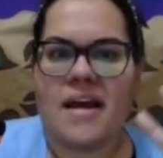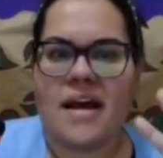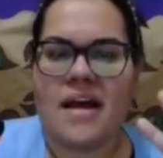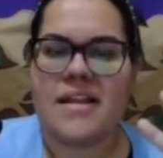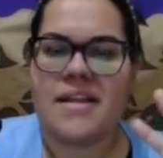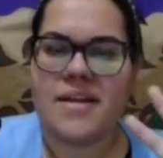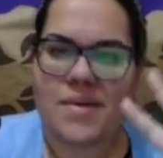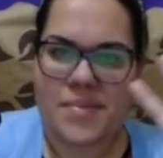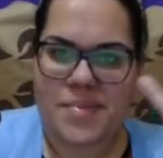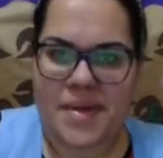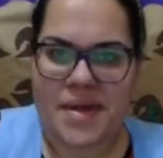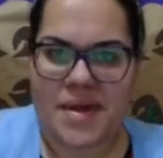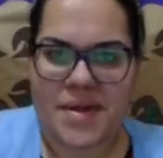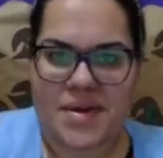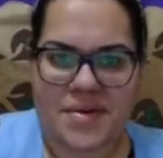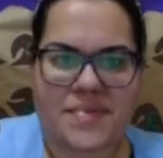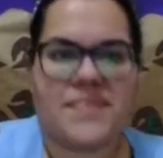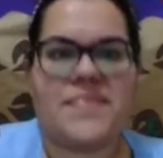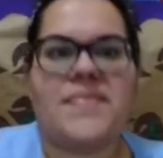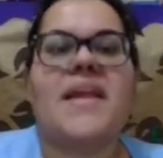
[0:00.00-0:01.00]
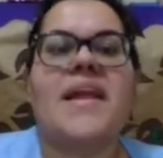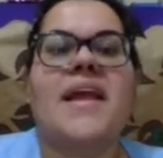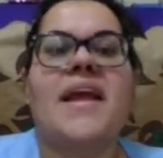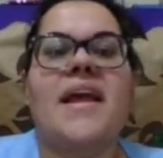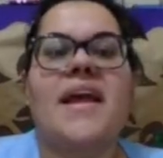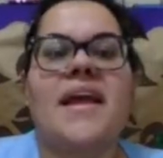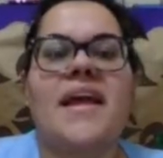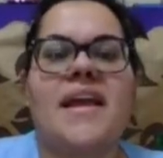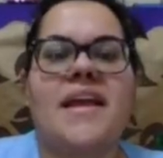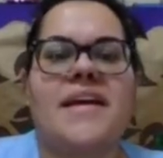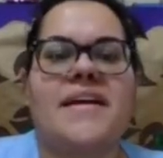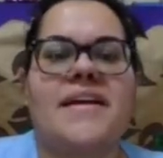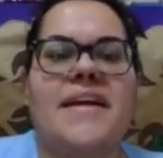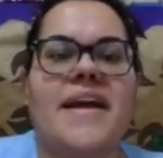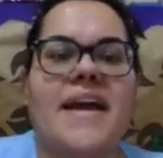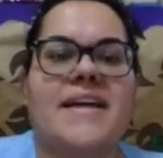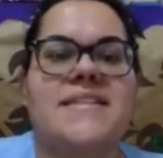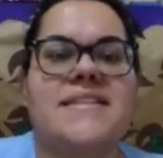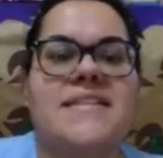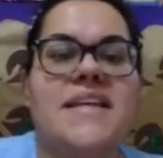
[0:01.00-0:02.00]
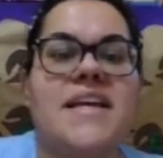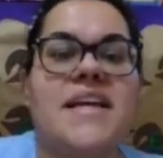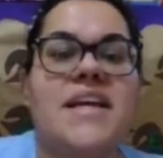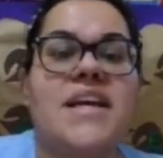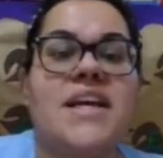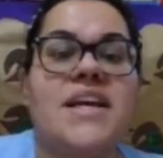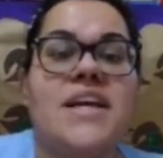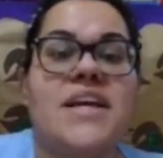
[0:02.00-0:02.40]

a little better. Here, guys.